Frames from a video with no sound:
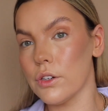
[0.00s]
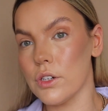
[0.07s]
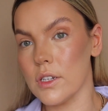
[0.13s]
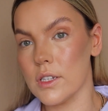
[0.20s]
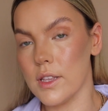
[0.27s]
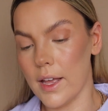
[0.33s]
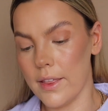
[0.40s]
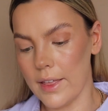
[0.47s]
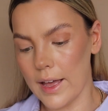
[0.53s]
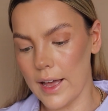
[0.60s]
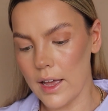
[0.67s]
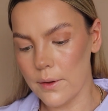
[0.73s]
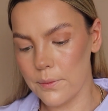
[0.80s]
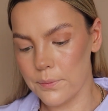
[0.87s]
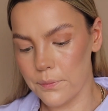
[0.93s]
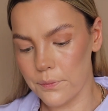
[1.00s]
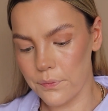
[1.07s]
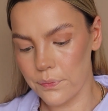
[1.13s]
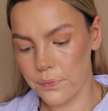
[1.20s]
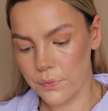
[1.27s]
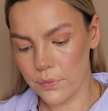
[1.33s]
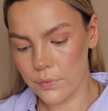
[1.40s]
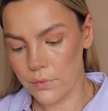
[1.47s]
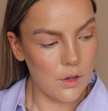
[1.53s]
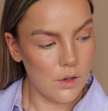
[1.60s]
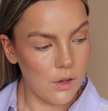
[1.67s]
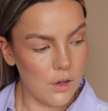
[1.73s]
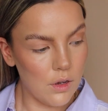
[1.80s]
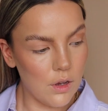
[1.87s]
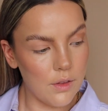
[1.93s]
Just like that.
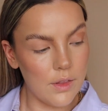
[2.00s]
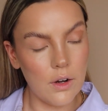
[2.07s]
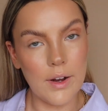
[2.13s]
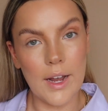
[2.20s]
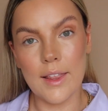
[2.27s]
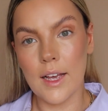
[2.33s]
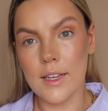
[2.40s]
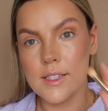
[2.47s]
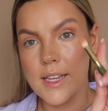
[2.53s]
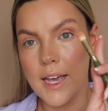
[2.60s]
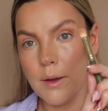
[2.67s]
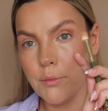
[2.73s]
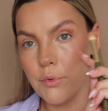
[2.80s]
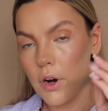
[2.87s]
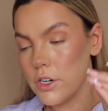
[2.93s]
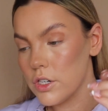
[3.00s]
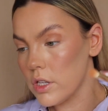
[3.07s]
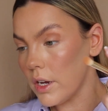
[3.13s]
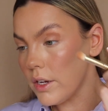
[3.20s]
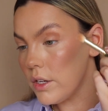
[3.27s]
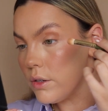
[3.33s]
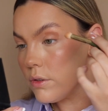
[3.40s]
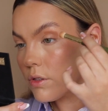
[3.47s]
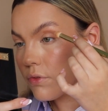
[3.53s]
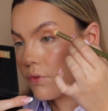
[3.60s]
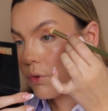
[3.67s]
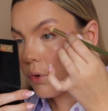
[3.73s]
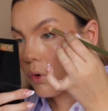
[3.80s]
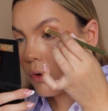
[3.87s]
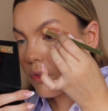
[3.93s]
And I'll get that same brush that I used
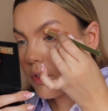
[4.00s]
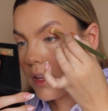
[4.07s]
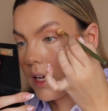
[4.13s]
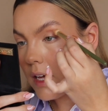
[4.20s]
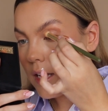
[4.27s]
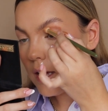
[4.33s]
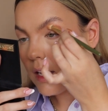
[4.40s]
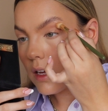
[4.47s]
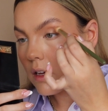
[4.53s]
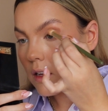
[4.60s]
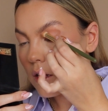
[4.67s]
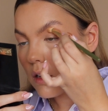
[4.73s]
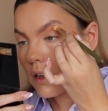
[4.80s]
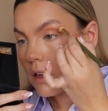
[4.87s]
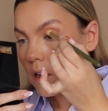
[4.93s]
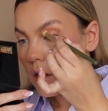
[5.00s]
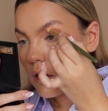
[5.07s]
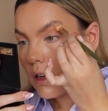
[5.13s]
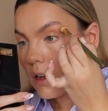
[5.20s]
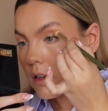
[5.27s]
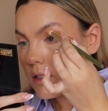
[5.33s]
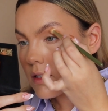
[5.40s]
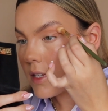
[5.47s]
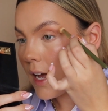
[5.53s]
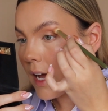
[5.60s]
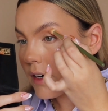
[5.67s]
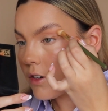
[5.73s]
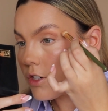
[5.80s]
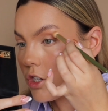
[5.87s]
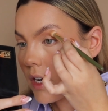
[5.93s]
for the
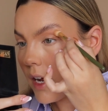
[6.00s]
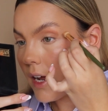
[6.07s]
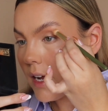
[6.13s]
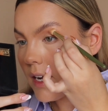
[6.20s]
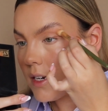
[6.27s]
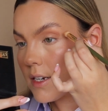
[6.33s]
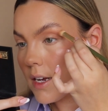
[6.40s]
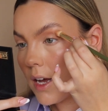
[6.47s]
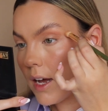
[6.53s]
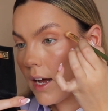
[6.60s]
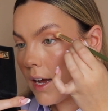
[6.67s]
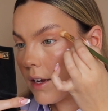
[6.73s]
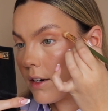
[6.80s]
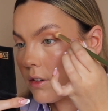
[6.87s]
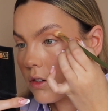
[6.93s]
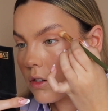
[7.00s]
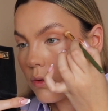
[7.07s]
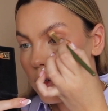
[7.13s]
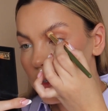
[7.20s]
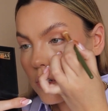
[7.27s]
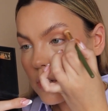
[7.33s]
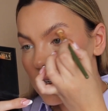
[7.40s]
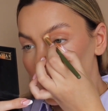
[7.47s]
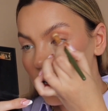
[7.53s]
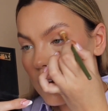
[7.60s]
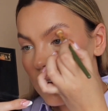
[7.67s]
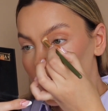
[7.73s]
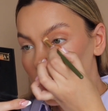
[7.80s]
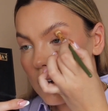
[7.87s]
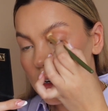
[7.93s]
sand shade and we're just going to